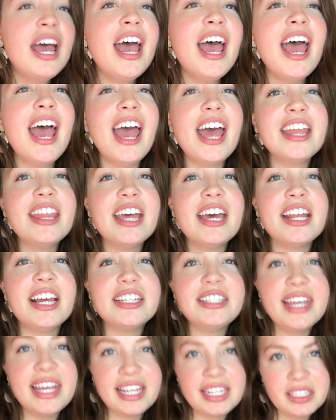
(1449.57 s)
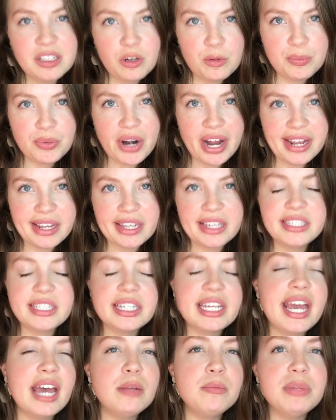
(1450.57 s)
and then I take a little break because it
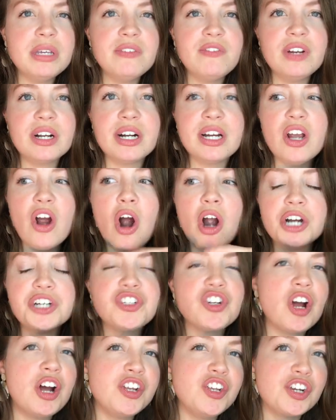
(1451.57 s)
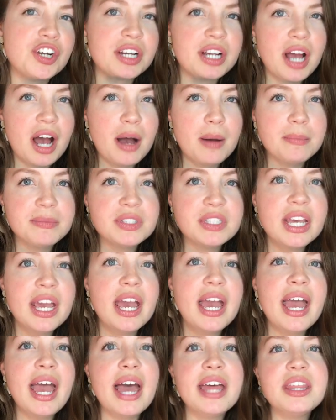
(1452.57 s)
can be very harsh on your gums.
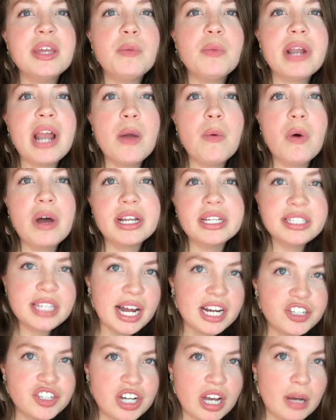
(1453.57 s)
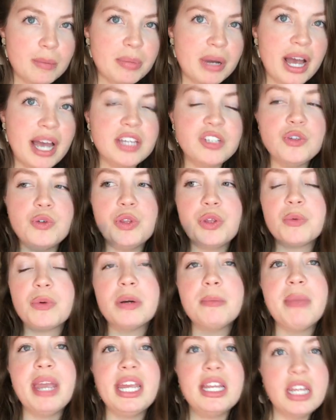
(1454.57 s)
And then when I want to touch up, I do the
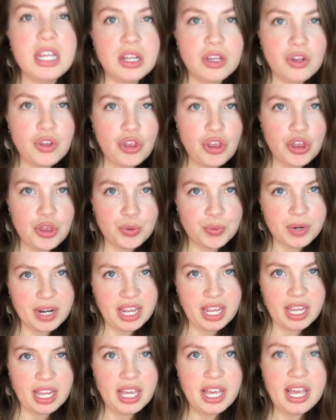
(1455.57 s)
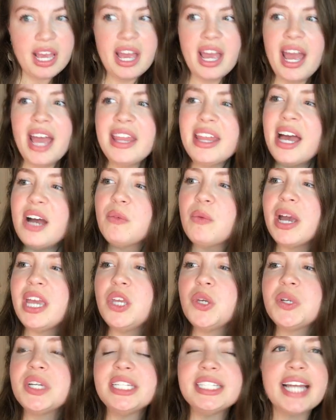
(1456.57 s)
remaining three. And that way
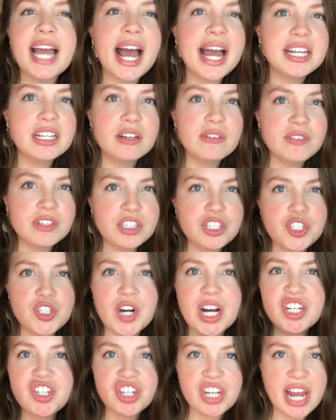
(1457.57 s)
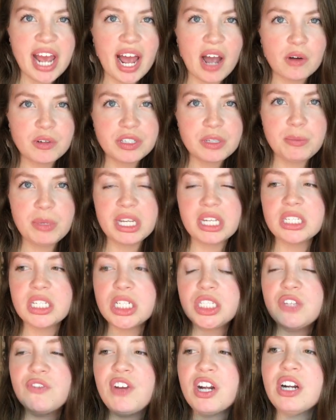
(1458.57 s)
you can kind of stretch it out because
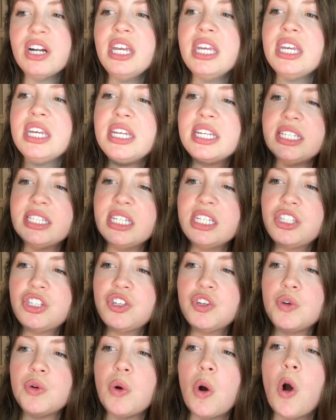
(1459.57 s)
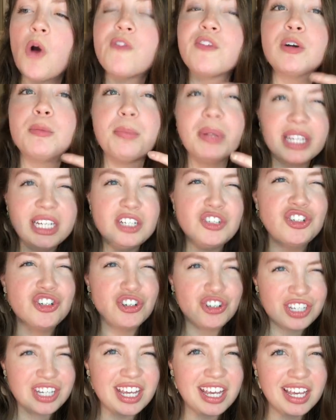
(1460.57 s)
it's very easy to over bleach your
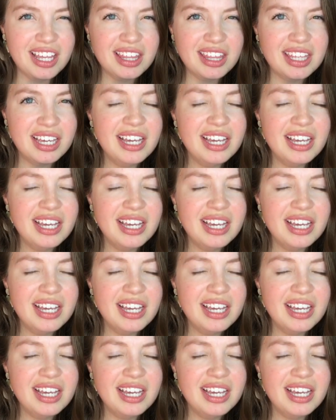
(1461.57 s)
teeth